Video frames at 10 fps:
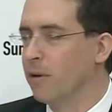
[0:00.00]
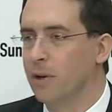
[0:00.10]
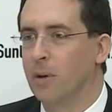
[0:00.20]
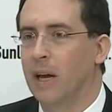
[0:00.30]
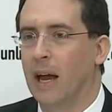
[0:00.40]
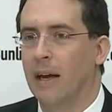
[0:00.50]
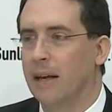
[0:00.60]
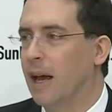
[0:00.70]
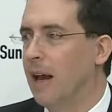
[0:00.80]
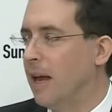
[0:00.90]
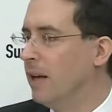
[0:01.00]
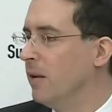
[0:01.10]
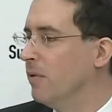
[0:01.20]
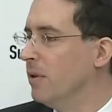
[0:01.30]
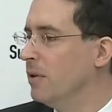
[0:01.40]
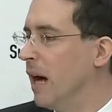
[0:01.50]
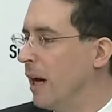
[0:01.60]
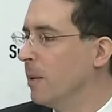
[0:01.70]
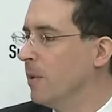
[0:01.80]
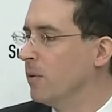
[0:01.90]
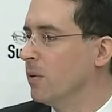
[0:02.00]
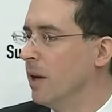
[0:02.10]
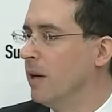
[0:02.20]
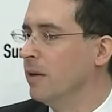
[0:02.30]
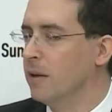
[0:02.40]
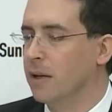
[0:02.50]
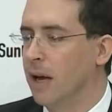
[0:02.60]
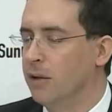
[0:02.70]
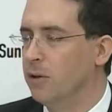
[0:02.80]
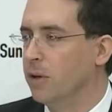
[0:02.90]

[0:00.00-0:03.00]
You can't get any of the documents related to the case.